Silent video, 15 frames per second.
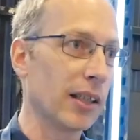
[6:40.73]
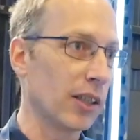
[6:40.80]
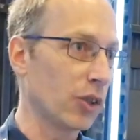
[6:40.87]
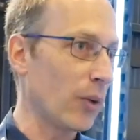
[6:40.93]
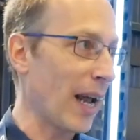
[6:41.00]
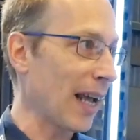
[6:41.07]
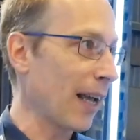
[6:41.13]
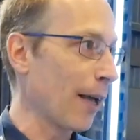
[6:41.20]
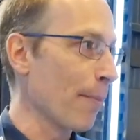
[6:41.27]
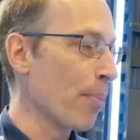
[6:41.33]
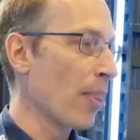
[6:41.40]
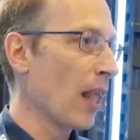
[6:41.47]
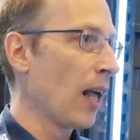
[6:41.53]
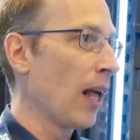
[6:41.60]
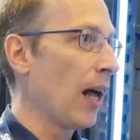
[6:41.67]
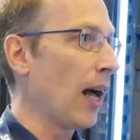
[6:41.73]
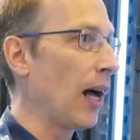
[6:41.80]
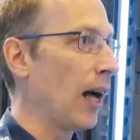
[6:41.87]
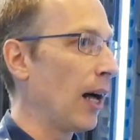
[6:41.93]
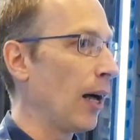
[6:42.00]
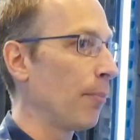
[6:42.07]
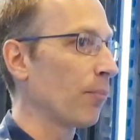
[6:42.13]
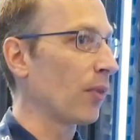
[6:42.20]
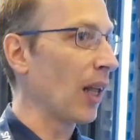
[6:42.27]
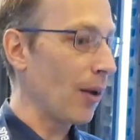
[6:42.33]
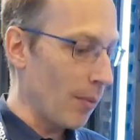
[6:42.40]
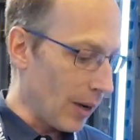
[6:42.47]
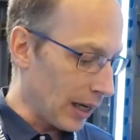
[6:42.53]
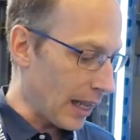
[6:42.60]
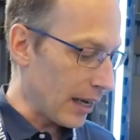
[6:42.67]
the track um, they
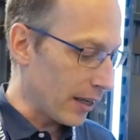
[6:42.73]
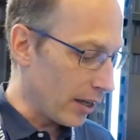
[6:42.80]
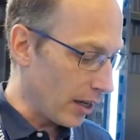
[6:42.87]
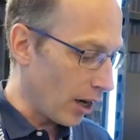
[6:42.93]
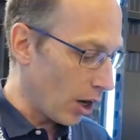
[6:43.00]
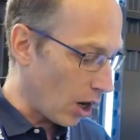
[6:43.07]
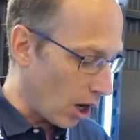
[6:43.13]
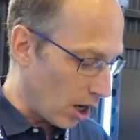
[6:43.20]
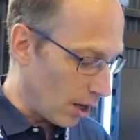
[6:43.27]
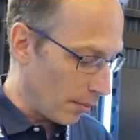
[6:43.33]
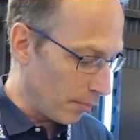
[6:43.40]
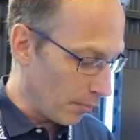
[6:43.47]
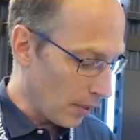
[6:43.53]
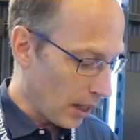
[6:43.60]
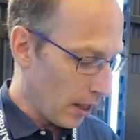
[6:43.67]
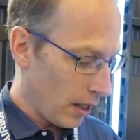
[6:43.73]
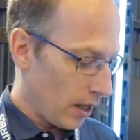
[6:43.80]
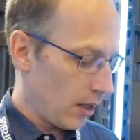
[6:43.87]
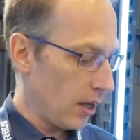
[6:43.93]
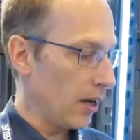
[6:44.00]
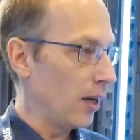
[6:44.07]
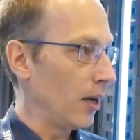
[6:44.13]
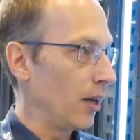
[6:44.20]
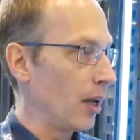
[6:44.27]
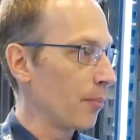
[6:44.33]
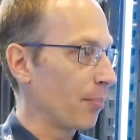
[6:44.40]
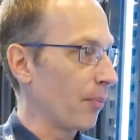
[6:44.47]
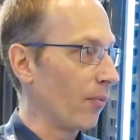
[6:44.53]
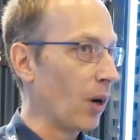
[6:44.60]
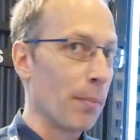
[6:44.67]
will get an alarm uh,
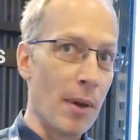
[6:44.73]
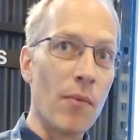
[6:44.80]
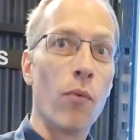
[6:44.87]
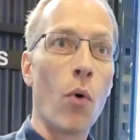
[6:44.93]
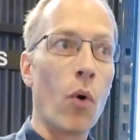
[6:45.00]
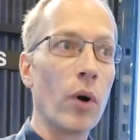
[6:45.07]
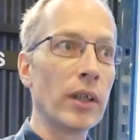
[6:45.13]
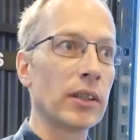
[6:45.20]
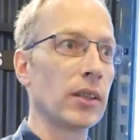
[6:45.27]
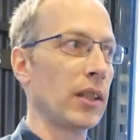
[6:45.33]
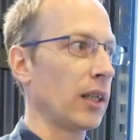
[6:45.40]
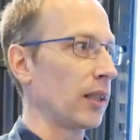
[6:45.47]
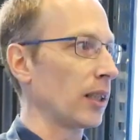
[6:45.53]
and will be warned that